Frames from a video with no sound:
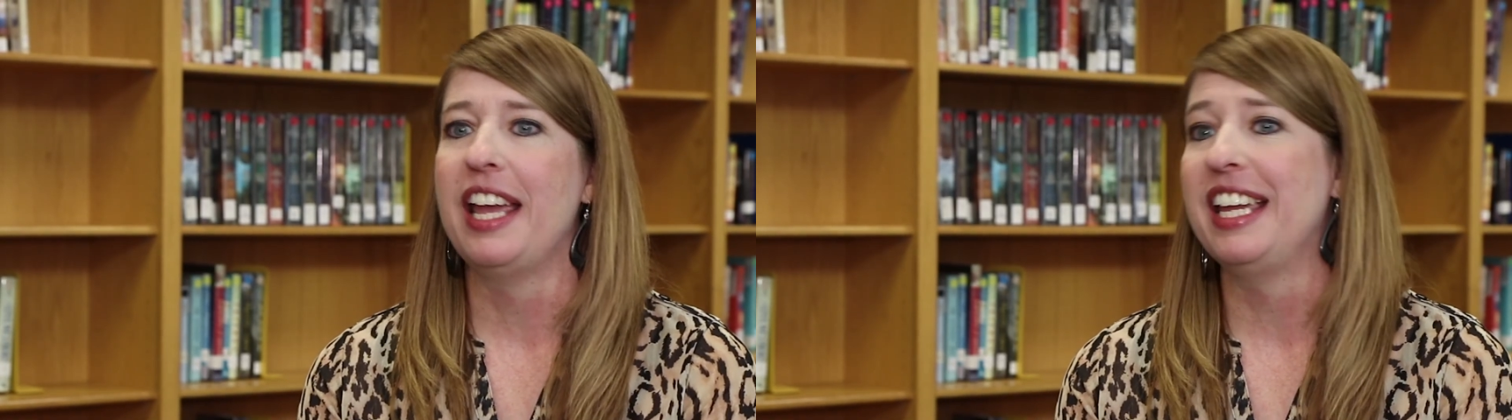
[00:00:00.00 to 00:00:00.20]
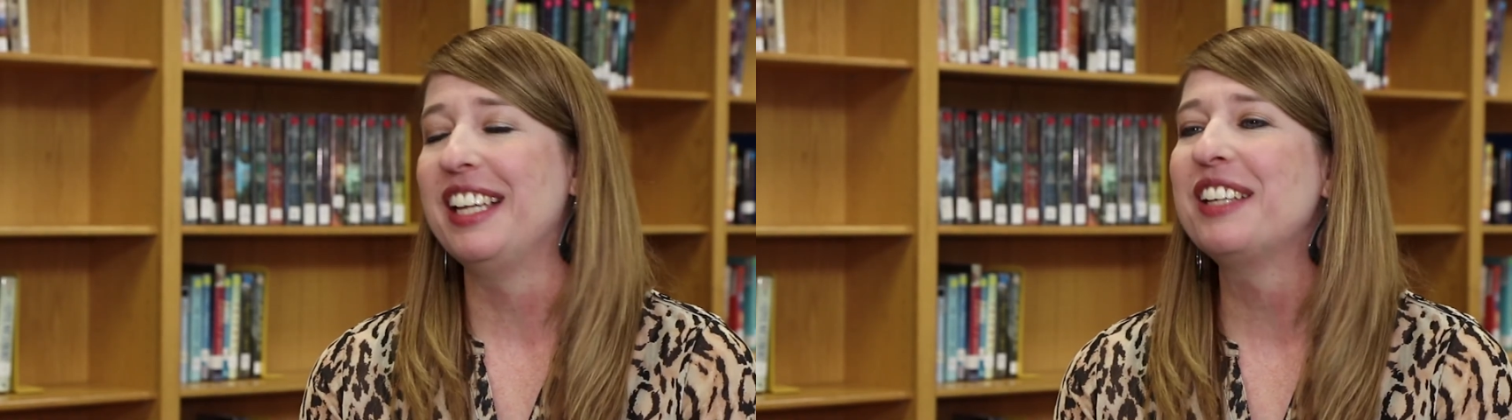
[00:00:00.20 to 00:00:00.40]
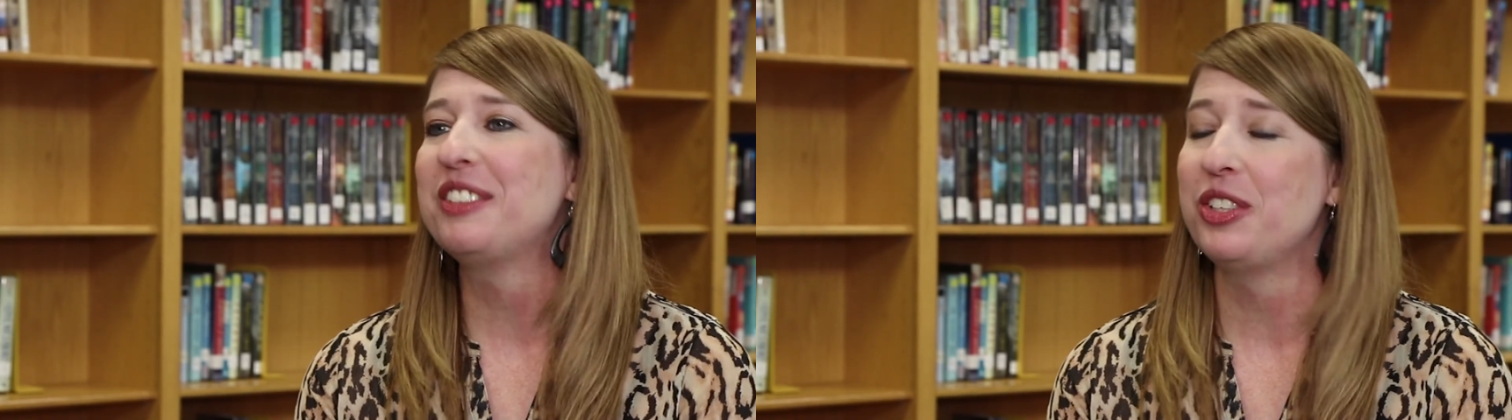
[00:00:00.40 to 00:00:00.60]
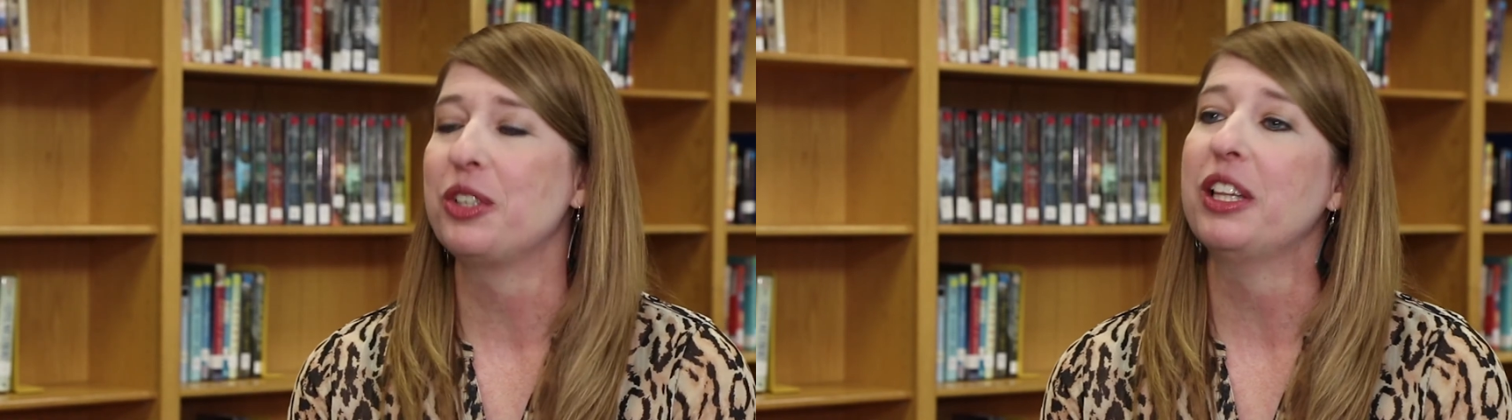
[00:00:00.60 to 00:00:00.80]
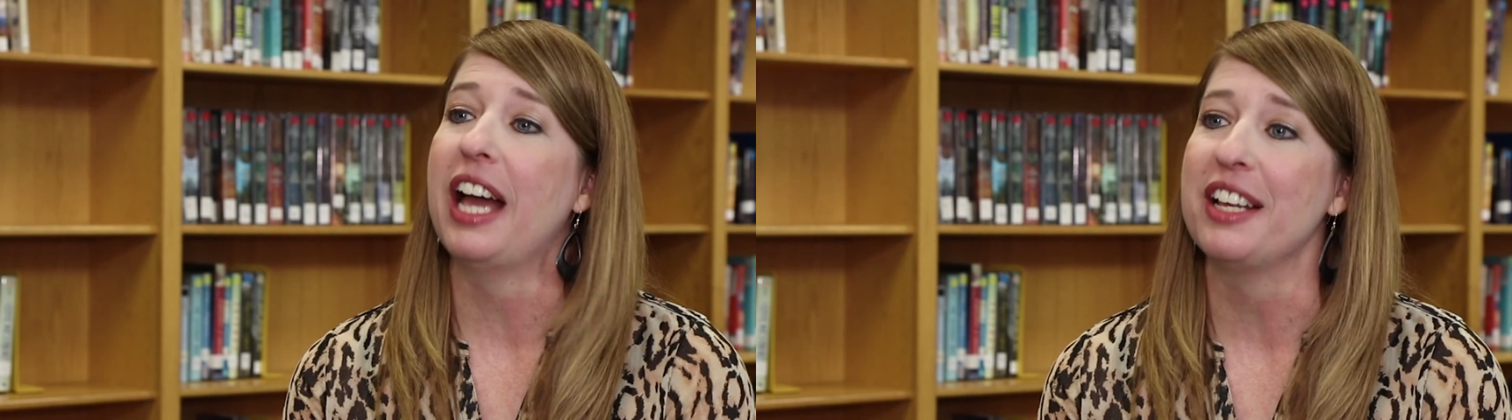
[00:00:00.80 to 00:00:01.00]
egg to
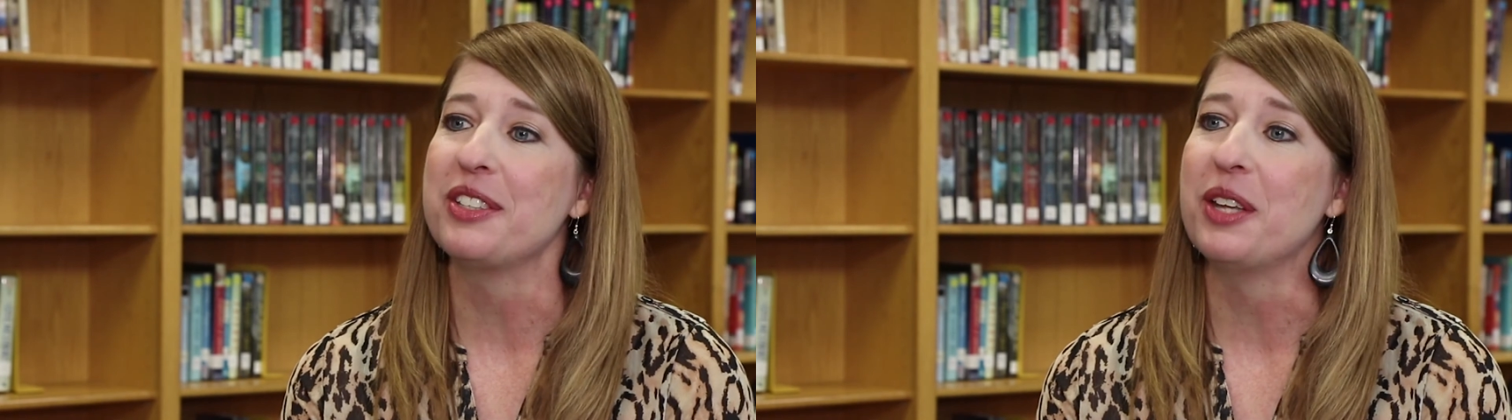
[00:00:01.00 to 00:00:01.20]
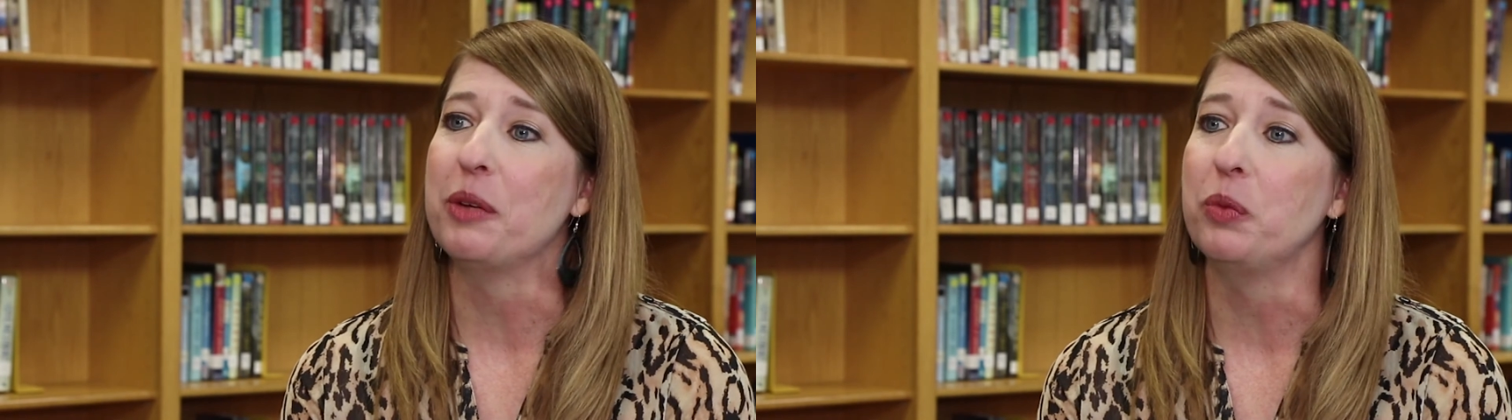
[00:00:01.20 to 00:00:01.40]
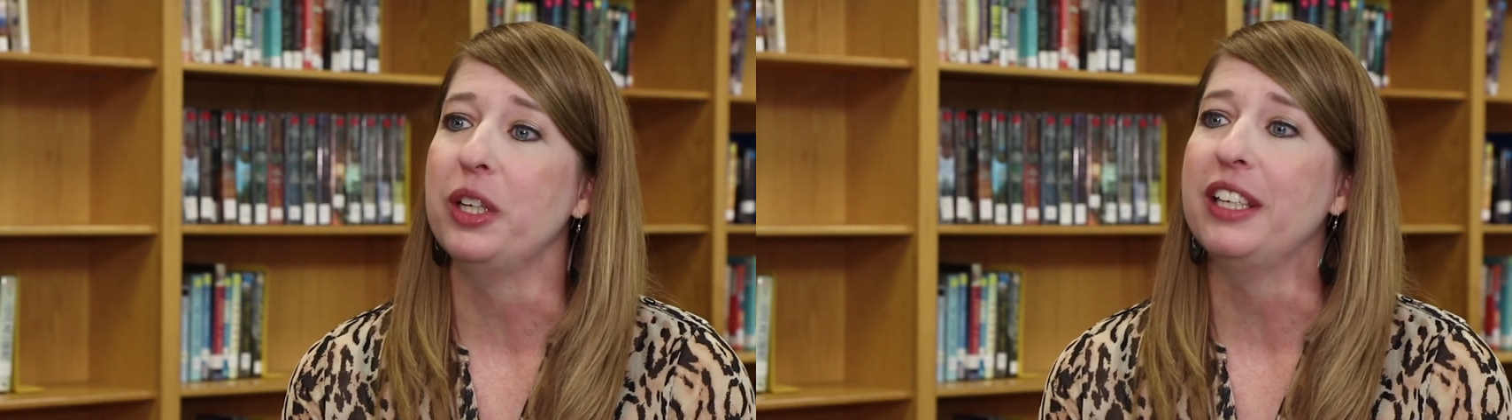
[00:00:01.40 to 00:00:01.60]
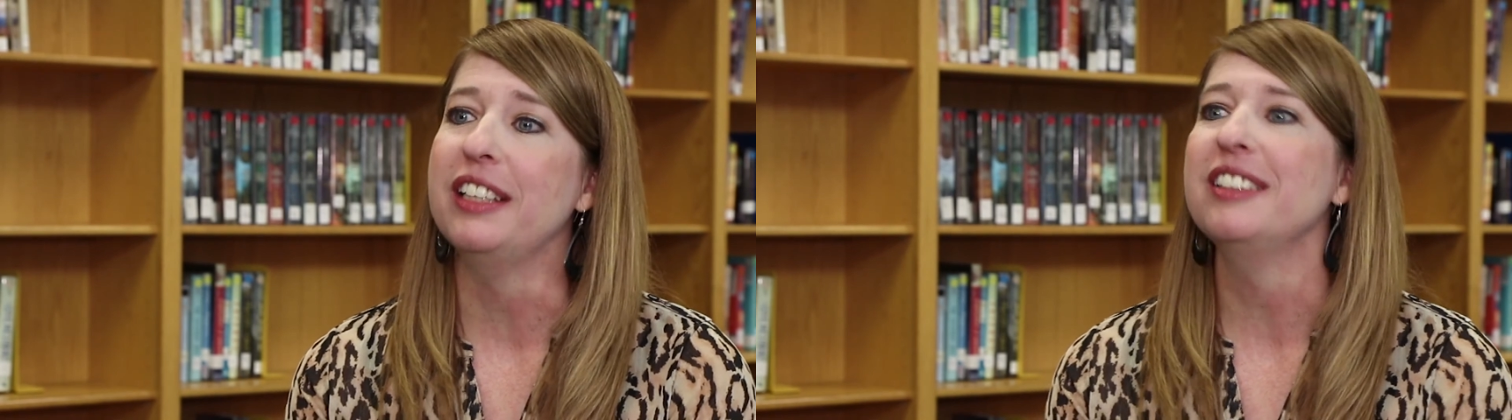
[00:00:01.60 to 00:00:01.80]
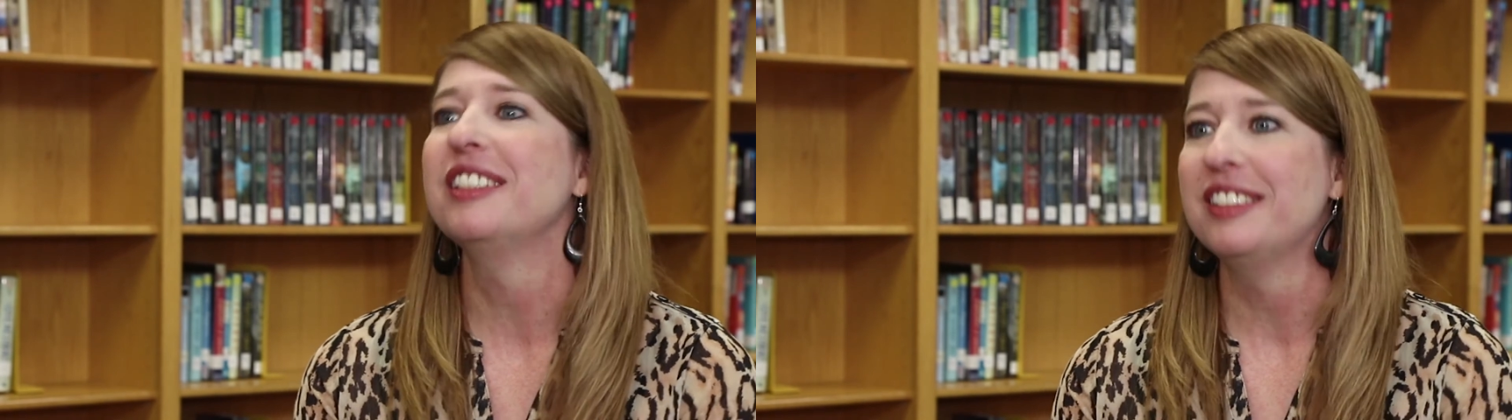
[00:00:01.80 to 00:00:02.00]
class and we